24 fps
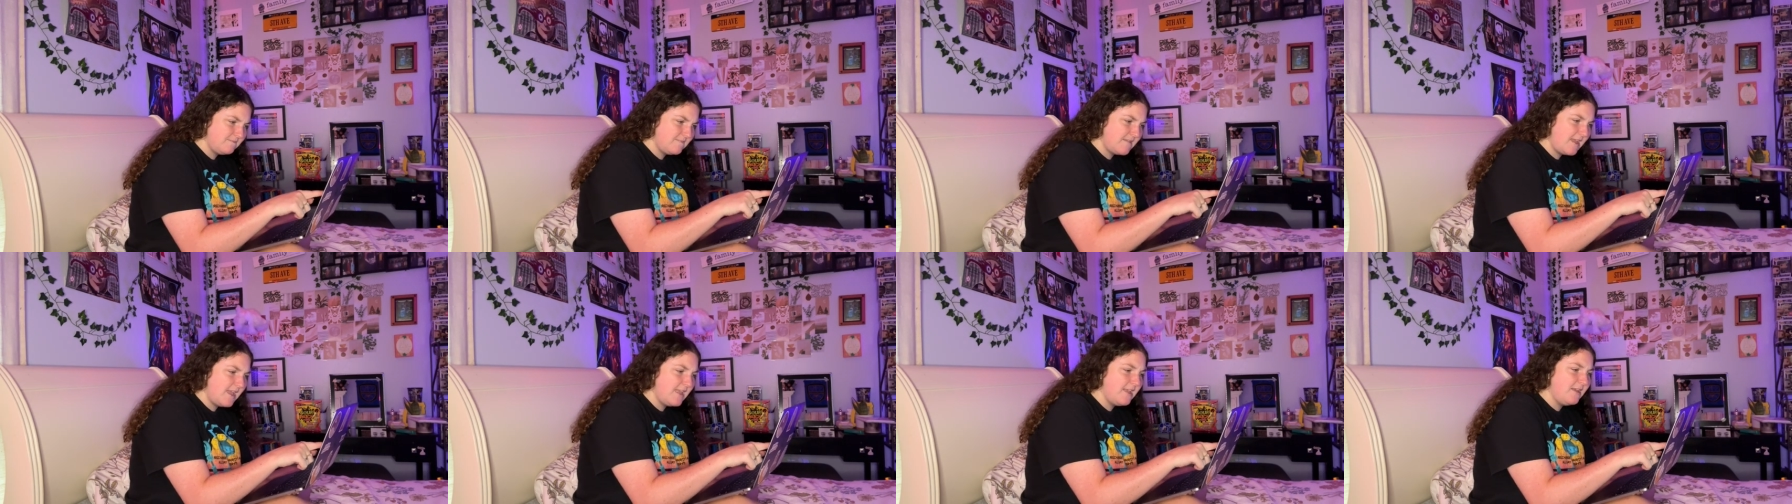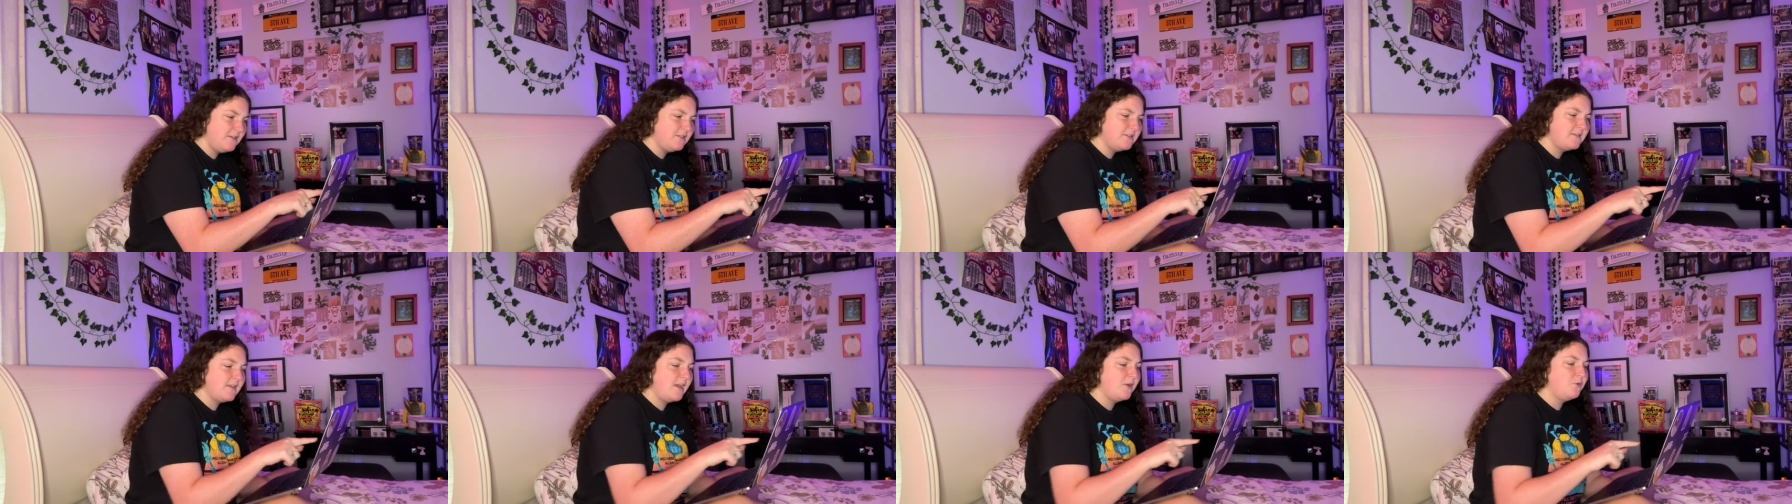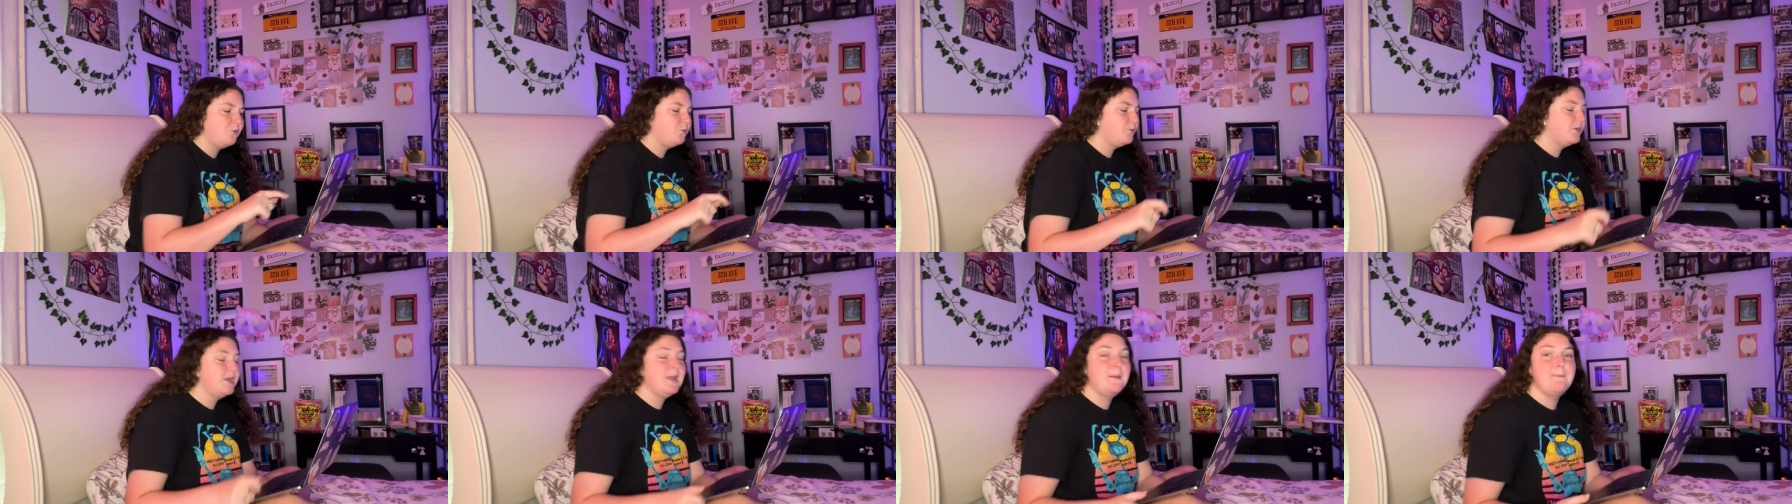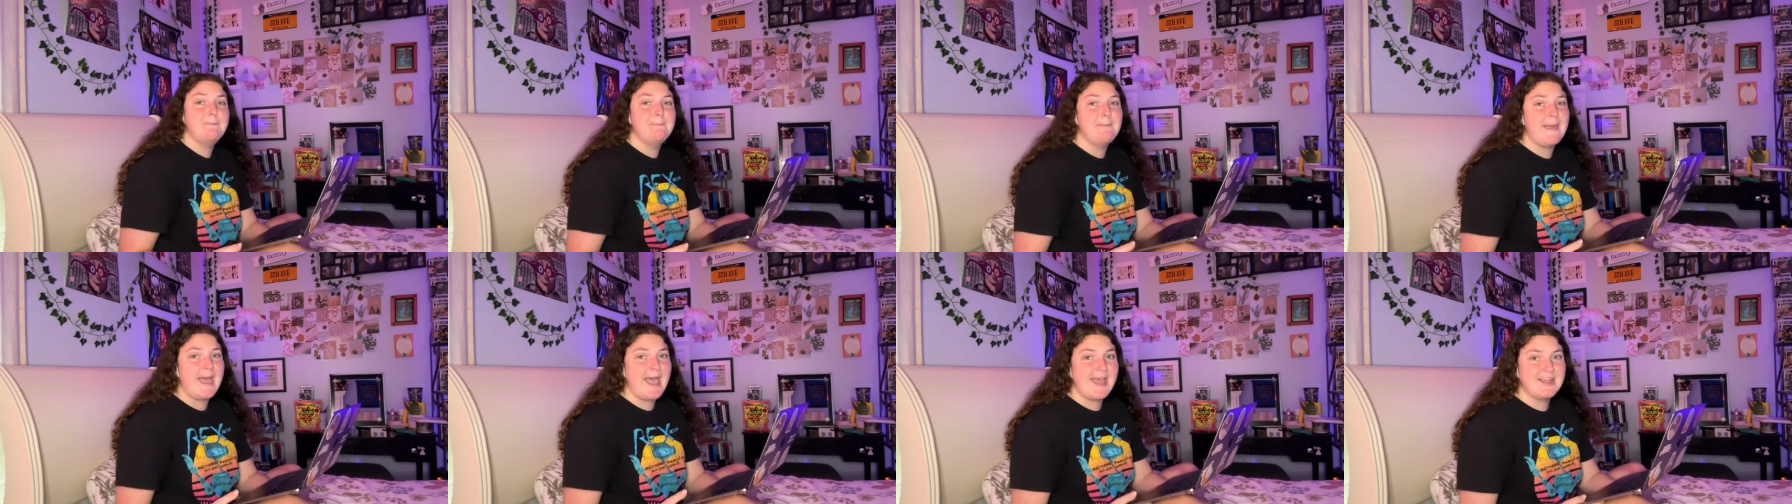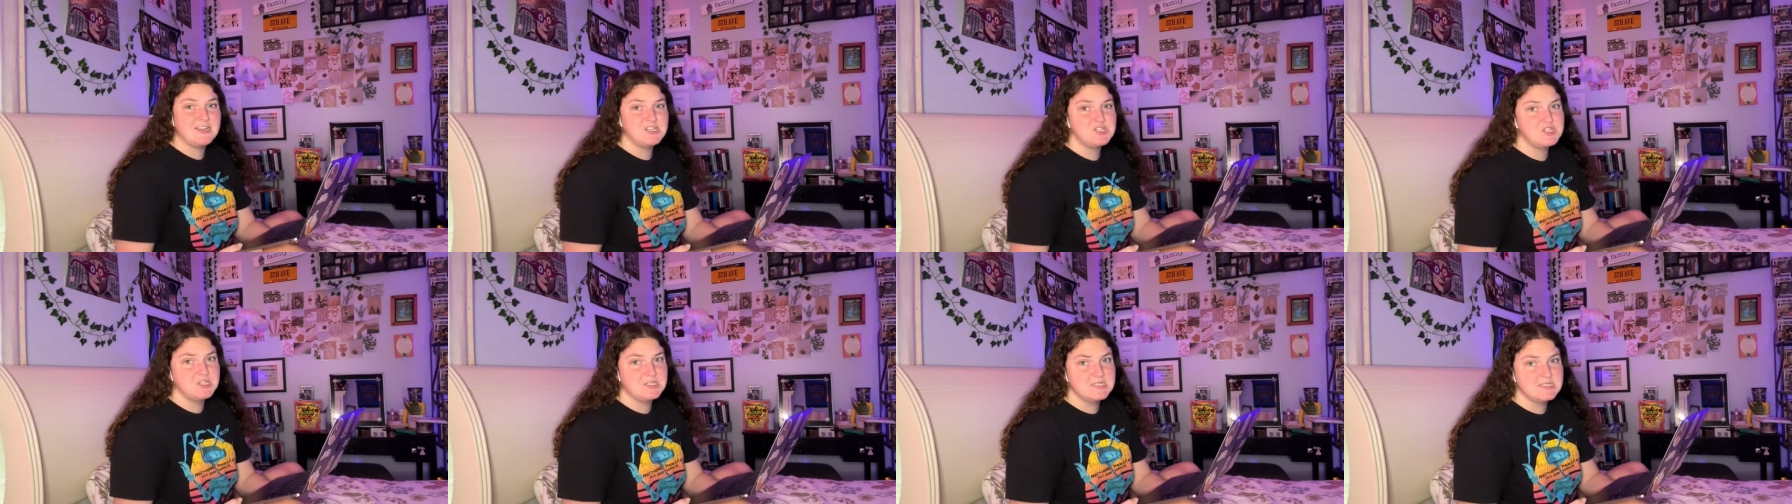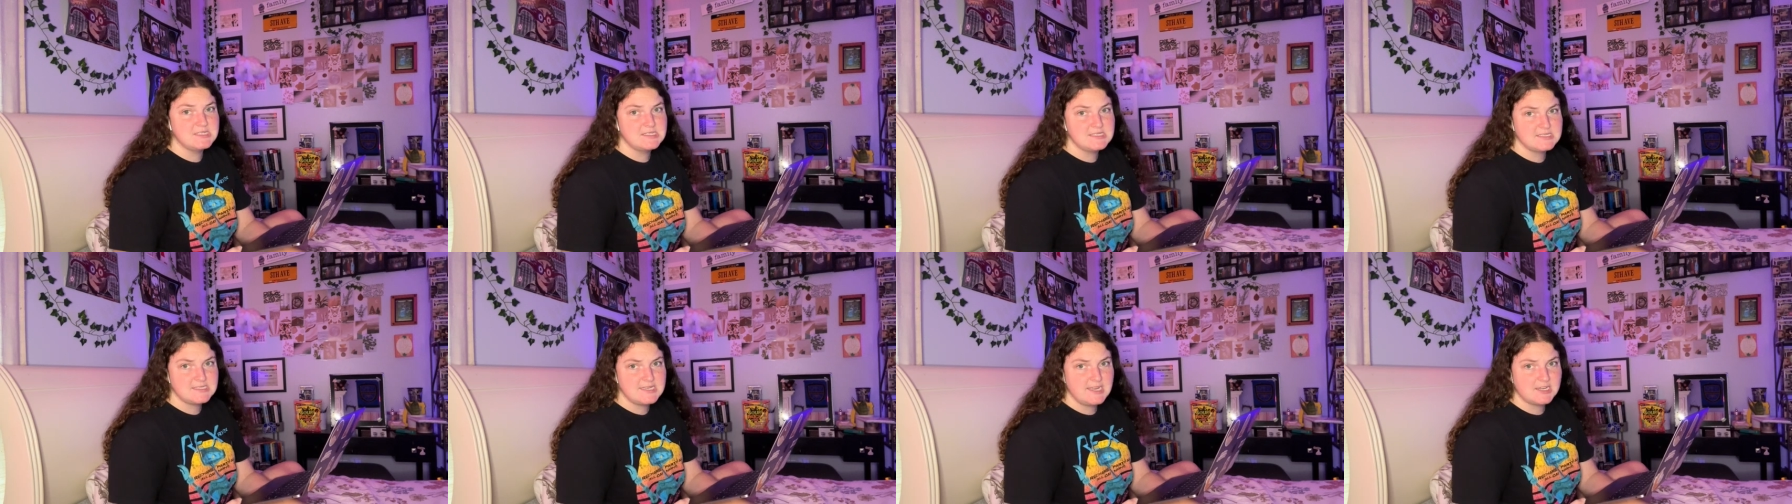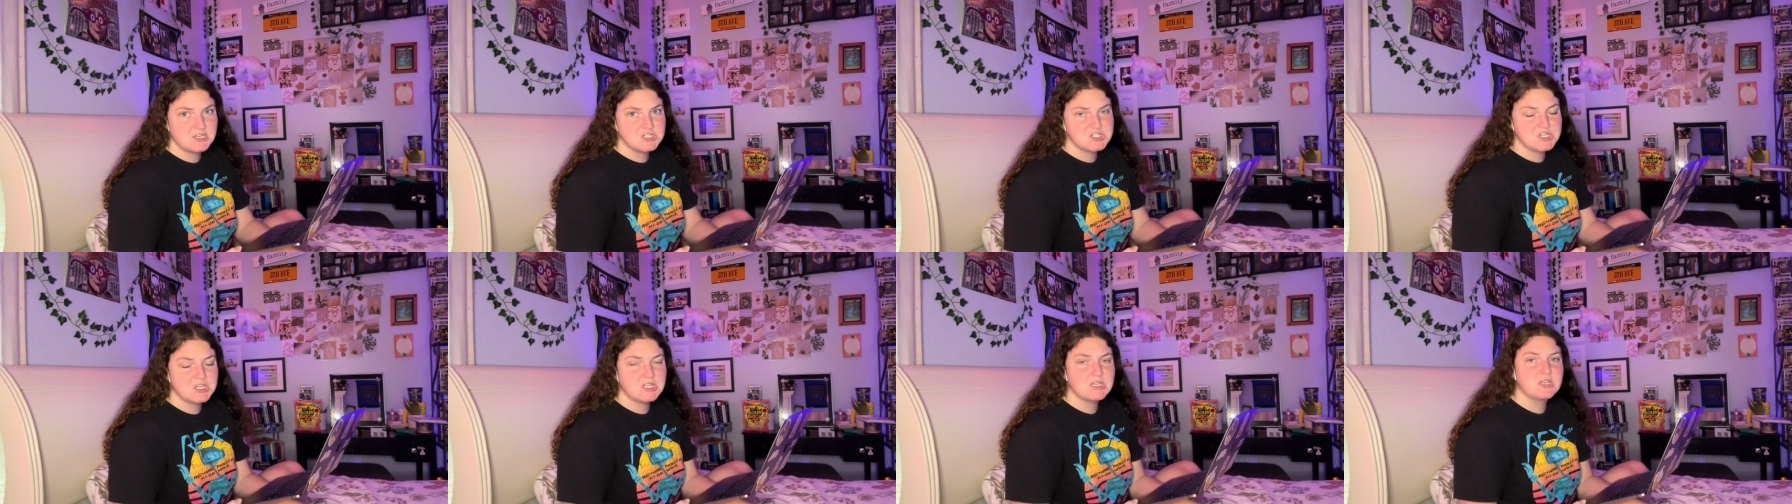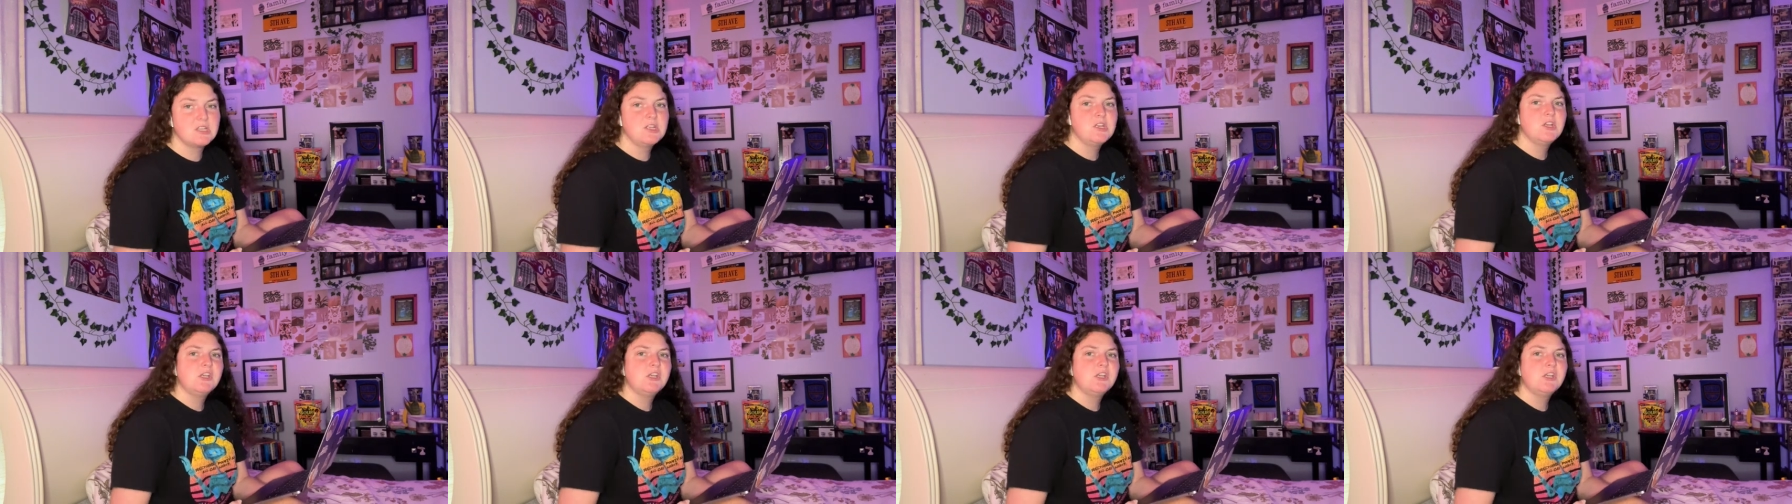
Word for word: It's a reimagined section.